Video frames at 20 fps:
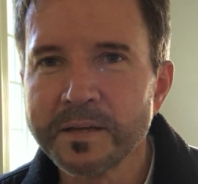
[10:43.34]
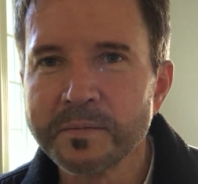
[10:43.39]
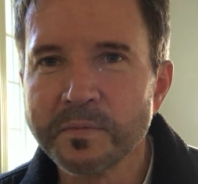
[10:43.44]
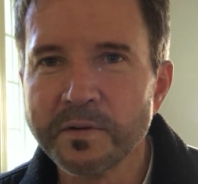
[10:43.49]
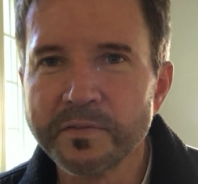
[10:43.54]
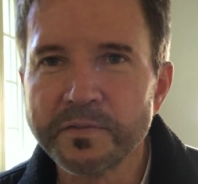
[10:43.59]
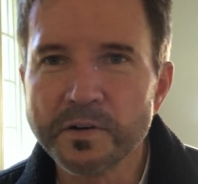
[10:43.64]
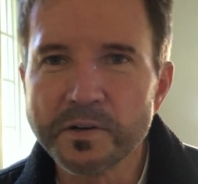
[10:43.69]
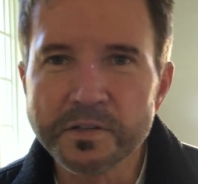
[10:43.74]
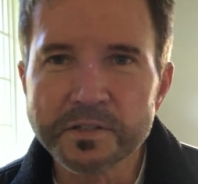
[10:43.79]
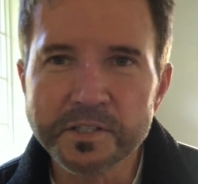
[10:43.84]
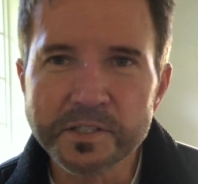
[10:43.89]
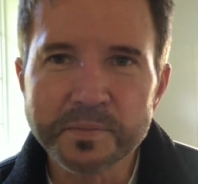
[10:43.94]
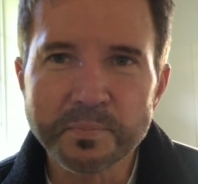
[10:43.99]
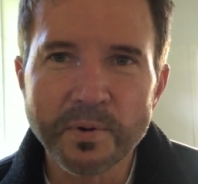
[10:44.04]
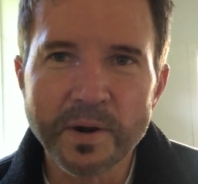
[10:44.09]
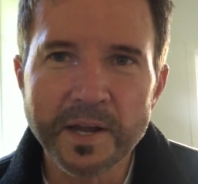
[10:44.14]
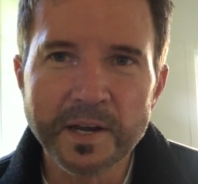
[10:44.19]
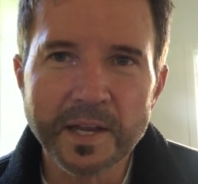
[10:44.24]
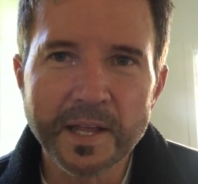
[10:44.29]
But first, let's
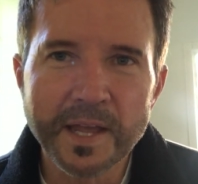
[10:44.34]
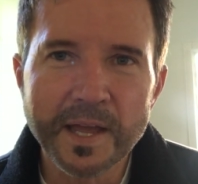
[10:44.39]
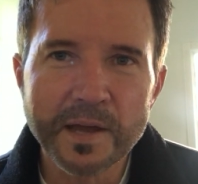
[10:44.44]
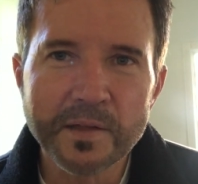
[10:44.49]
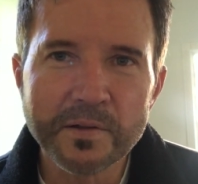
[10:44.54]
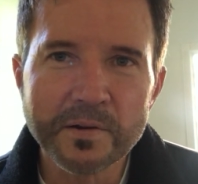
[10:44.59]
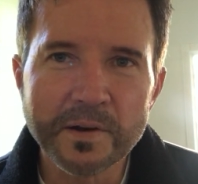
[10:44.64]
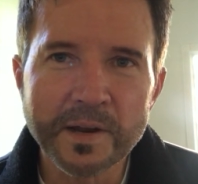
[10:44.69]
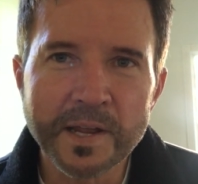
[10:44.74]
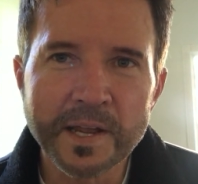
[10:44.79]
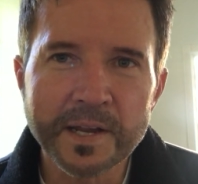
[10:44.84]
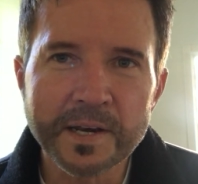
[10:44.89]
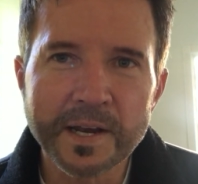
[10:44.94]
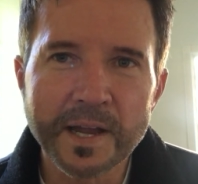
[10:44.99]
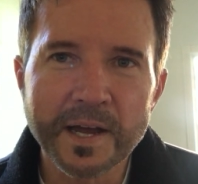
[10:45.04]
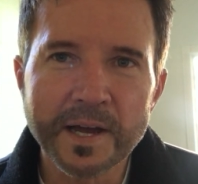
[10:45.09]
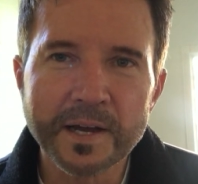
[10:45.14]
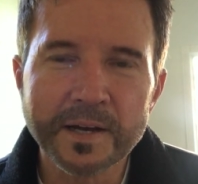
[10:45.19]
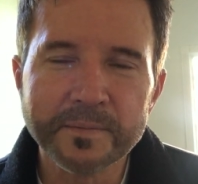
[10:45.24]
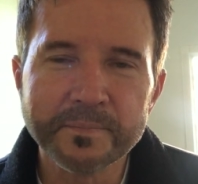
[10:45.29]
pray together and
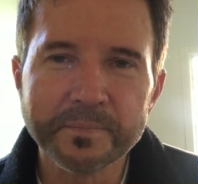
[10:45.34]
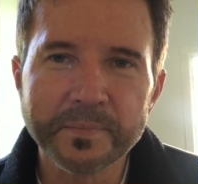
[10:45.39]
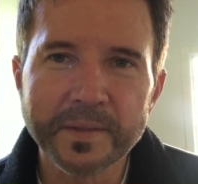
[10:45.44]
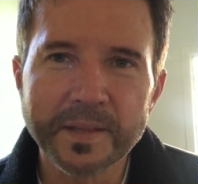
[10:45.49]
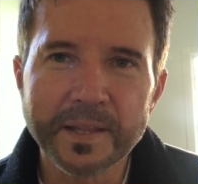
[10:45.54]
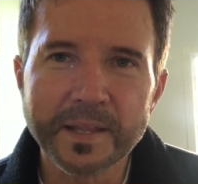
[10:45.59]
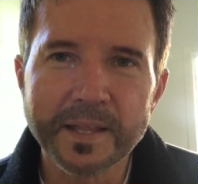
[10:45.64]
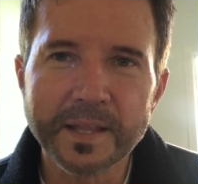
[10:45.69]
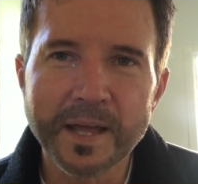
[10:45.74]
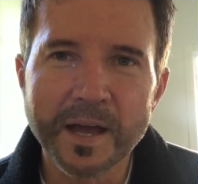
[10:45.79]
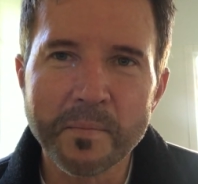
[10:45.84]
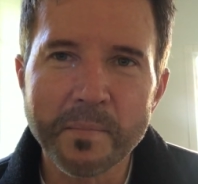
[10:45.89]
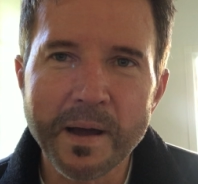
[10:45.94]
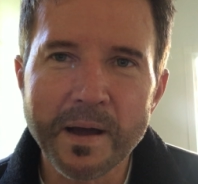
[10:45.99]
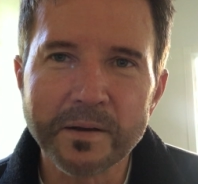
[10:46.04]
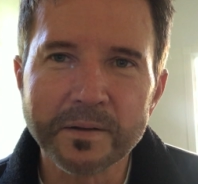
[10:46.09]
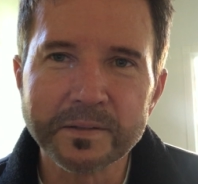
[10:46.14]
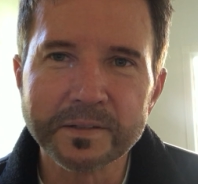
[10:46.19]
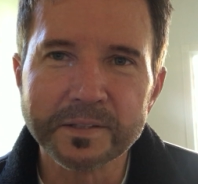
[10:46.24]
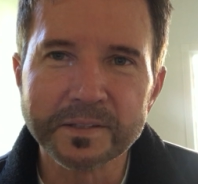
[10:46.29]
uh,
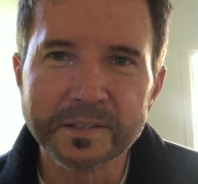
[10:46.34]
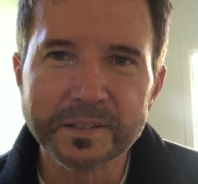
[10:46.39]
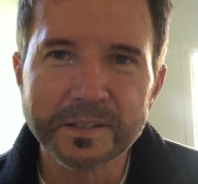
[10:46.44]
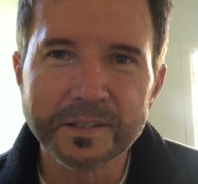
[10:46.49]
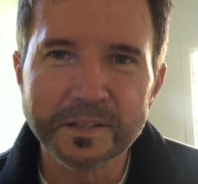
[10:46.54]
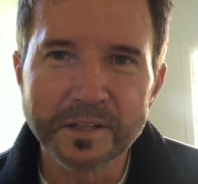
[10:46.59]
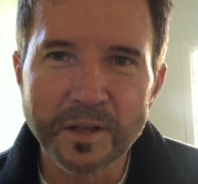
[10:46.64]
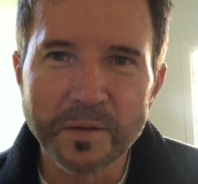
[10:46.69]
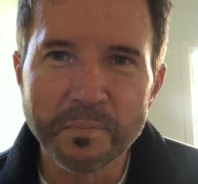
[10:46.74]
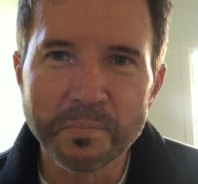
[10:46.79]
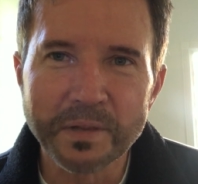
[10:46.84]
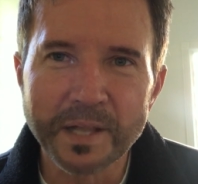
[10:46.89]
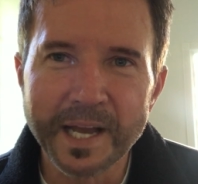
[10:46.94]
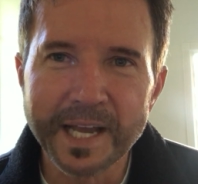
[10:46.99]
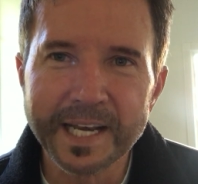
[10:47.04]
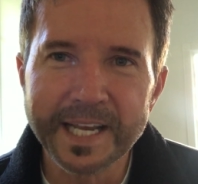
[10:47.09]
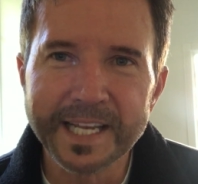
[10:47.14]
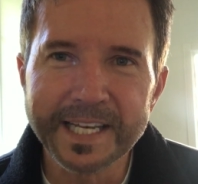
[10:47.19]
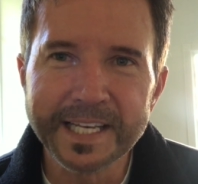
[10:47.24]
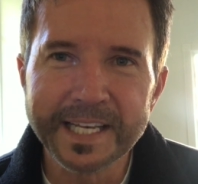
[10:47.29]
about
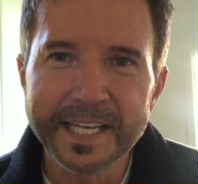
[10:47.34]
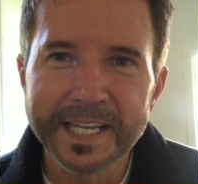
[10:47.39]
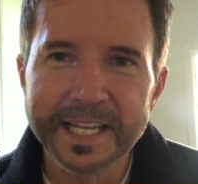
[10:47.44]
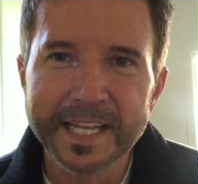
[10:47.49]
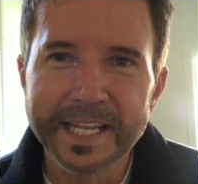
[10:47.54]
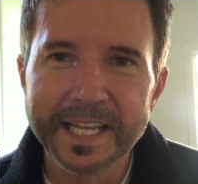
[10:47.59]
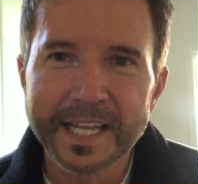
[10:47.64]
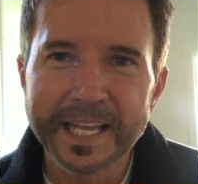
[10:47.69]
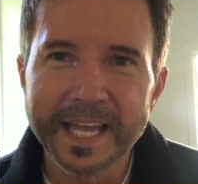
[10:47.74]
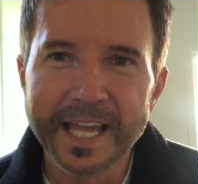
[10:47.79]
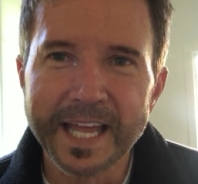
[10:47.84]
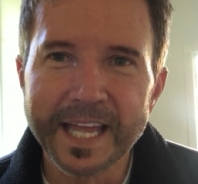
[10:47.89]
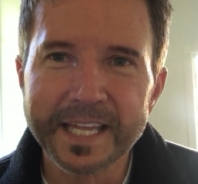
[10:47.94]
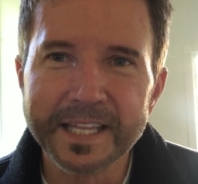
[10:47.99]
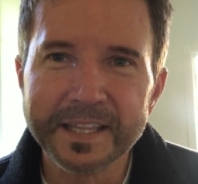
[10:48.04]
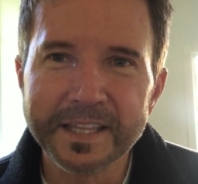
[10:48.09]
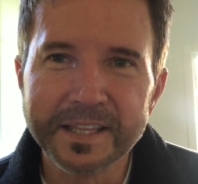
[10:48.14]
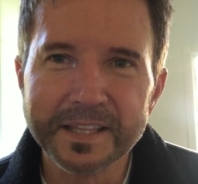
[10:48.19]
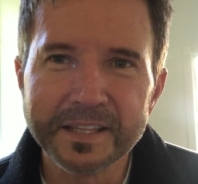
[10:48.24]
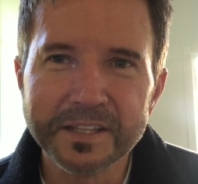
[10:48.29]
complaining
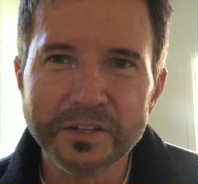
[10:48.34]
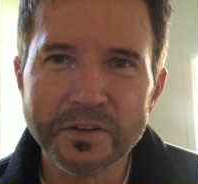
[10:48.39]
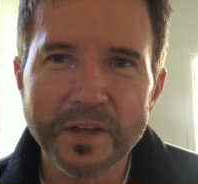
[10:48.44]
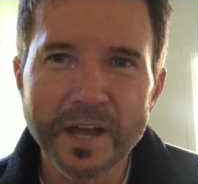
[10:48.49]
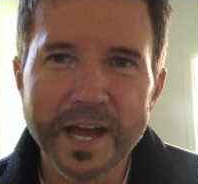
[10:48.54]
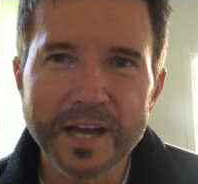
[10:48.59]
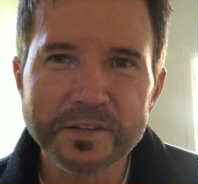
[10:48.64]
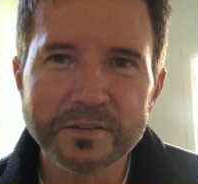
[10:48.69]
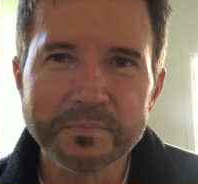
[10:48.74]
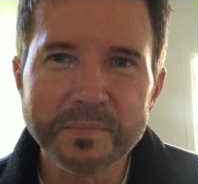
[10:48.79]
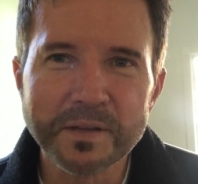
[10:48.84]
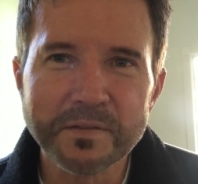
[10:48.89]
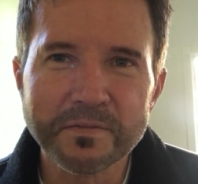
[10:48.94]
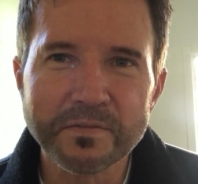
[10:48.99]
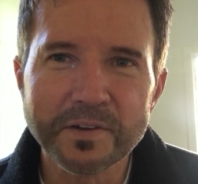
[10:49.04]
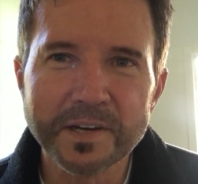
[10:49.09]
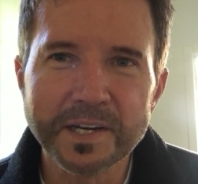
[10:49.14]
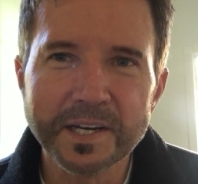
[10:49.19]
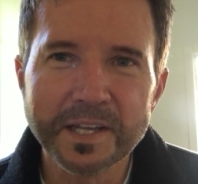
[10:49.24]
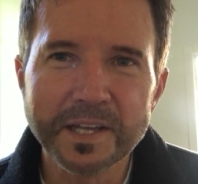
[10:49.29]
and you guys will be
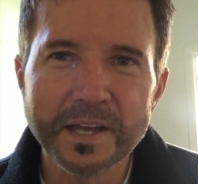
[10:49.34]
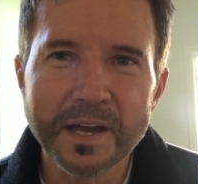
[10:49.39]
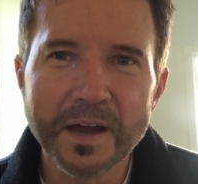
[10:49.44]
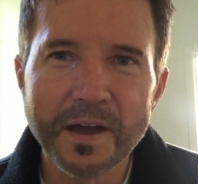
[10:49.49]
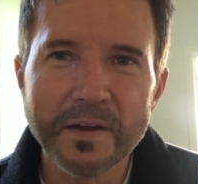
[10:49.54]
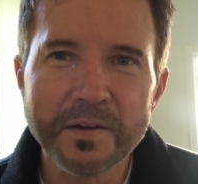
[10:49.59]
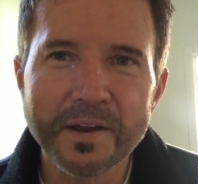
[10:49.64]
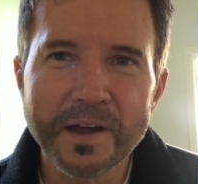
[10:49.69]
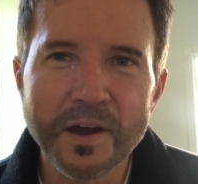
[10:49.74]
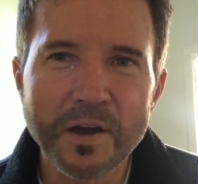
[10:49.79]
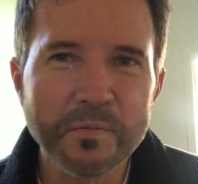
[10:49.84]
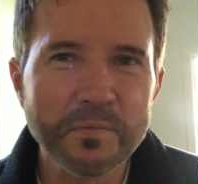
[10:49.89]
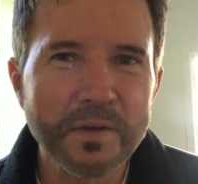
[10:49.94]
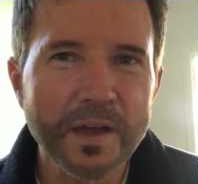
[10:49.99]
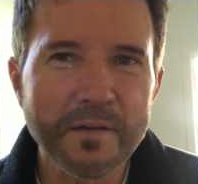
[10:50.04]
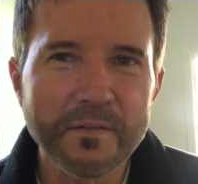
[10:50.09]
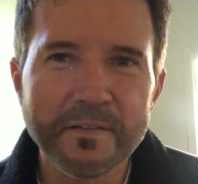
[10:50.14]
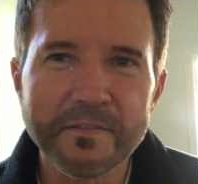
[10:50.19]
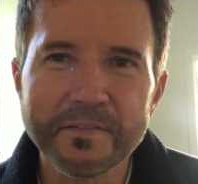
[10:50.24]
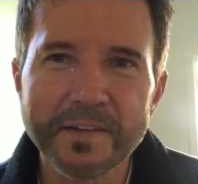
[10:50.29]
free to go, and I hope you
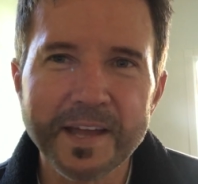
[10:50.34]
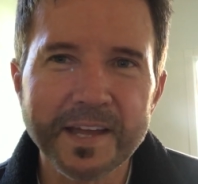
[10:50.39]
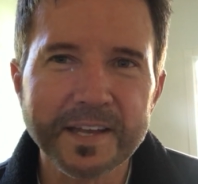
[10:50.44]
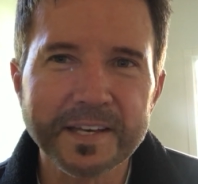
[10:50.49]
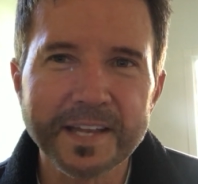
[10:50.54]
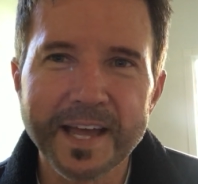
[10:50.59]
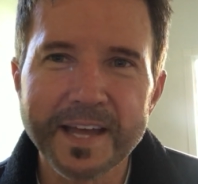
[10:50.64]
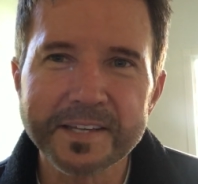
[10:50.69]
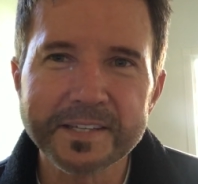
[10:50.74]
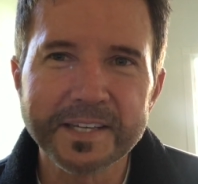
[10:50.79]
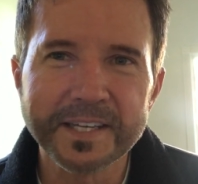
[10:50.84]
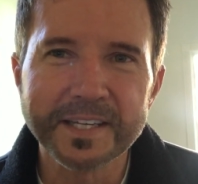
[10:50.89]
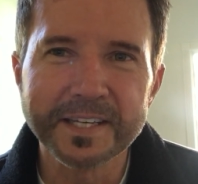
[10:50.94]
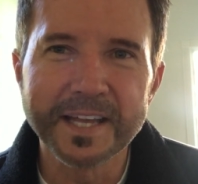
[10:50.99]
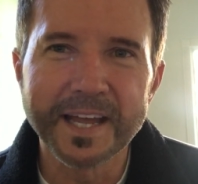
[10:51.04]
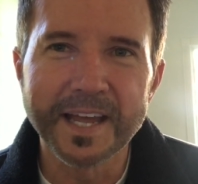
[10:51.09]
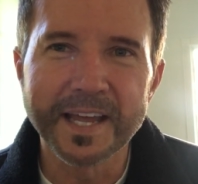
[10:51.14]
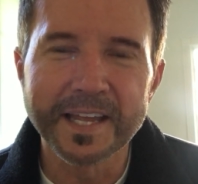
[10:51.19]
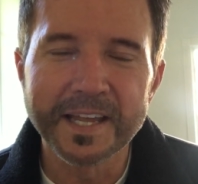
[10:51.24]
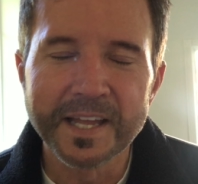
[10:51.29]
have a fantastic
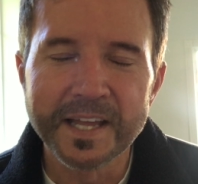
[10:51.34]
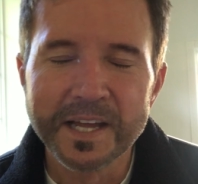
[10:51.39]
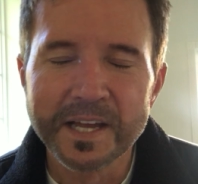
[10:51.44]
day.